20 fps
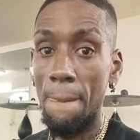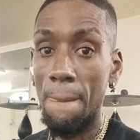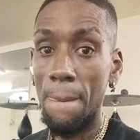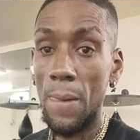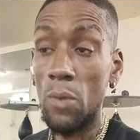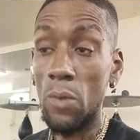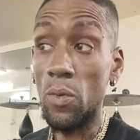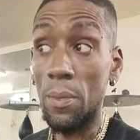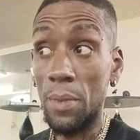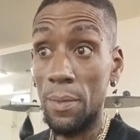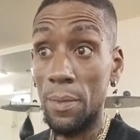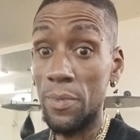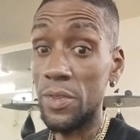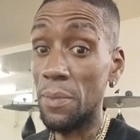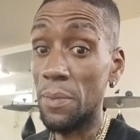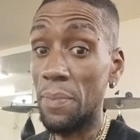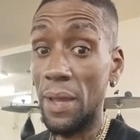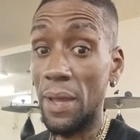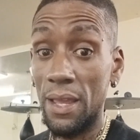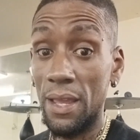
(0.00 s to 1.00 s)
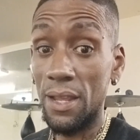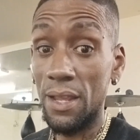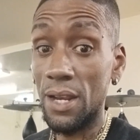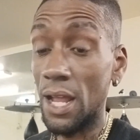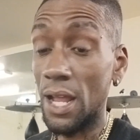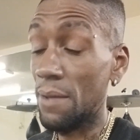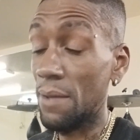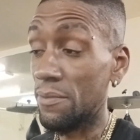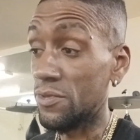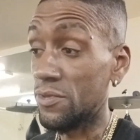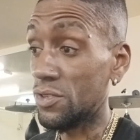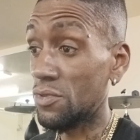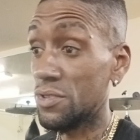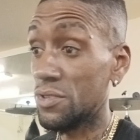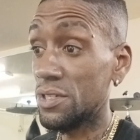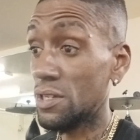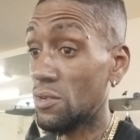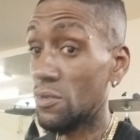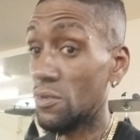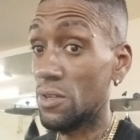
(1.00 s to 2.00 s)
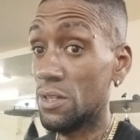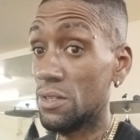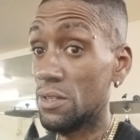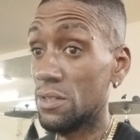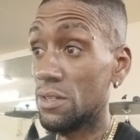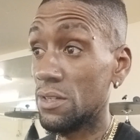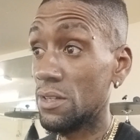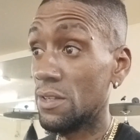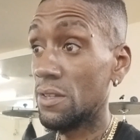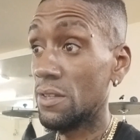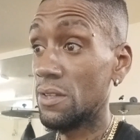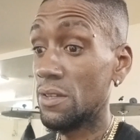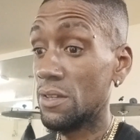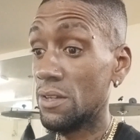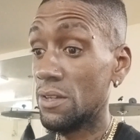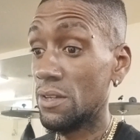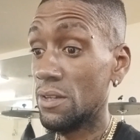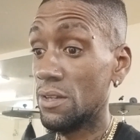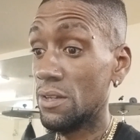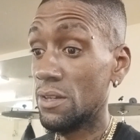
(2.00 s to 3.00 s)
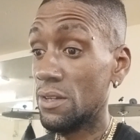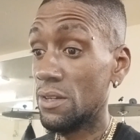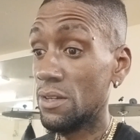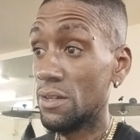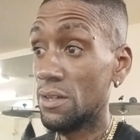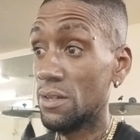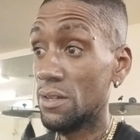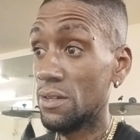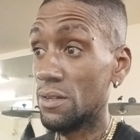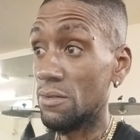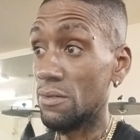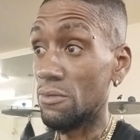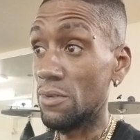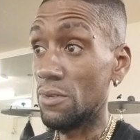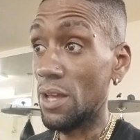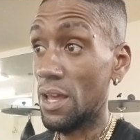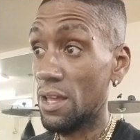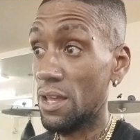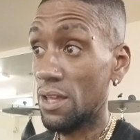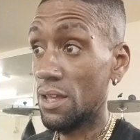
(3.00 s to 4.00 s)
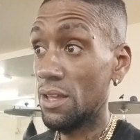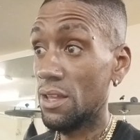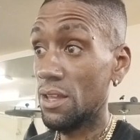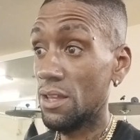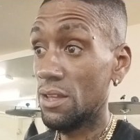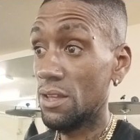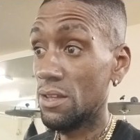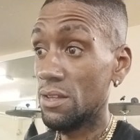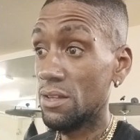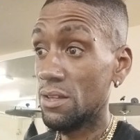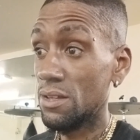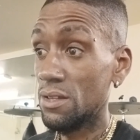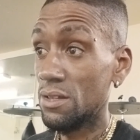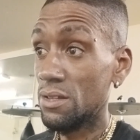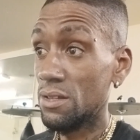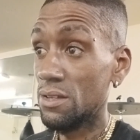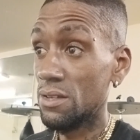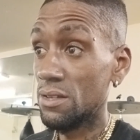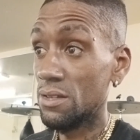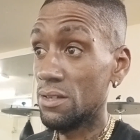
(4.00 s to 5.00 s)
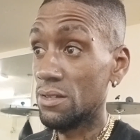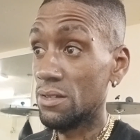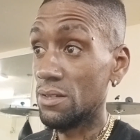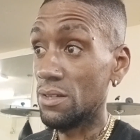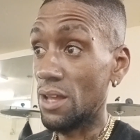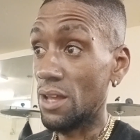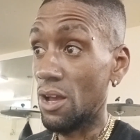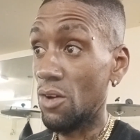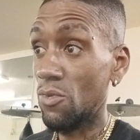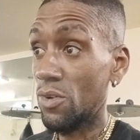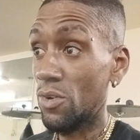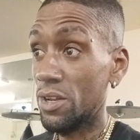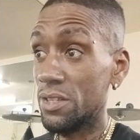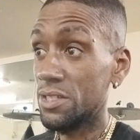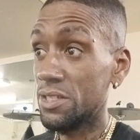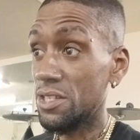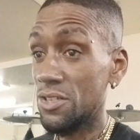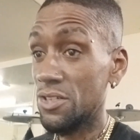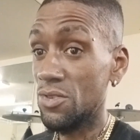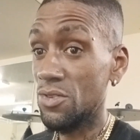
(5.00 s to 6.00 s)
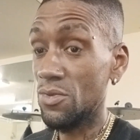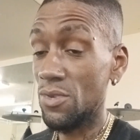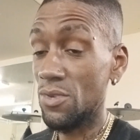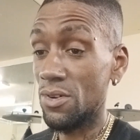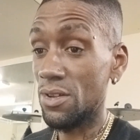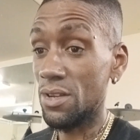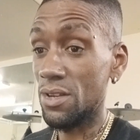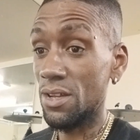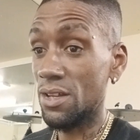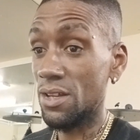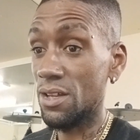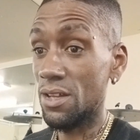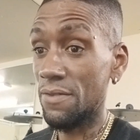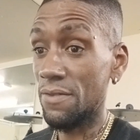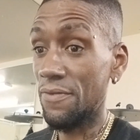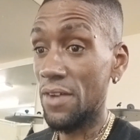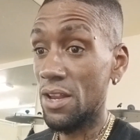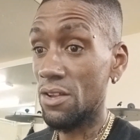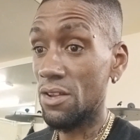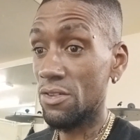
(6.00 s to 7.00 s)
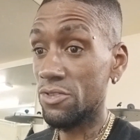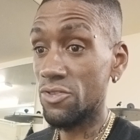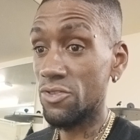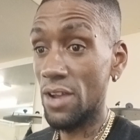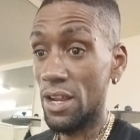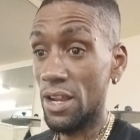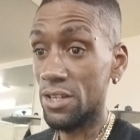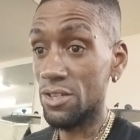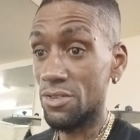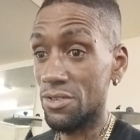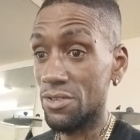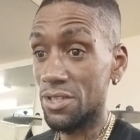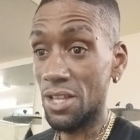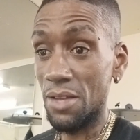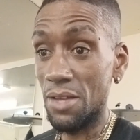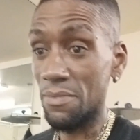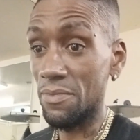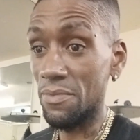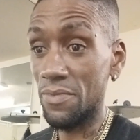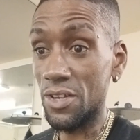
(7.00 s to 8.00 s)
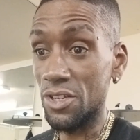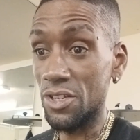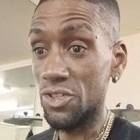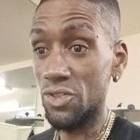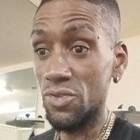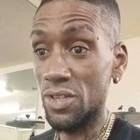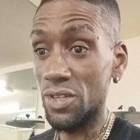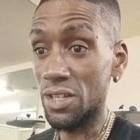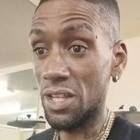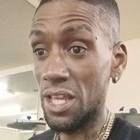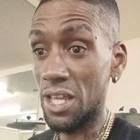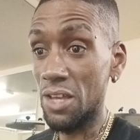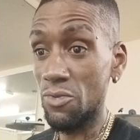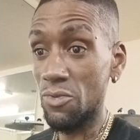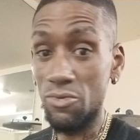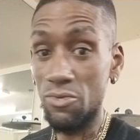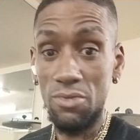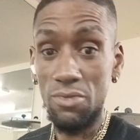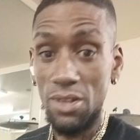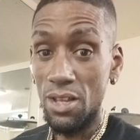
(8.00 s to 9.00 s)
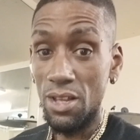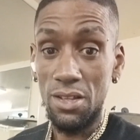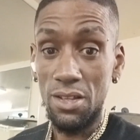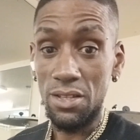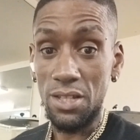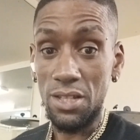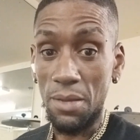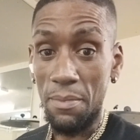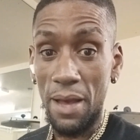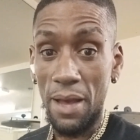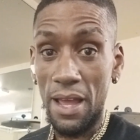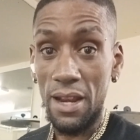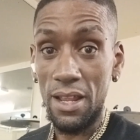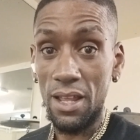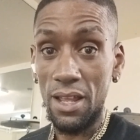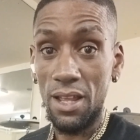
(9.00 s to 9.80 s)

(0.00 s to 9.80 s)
Remember the pain. I'm so serious. Okay? I don't want to see you on a uh, Fatal Attraction or something because you didn't kill somebody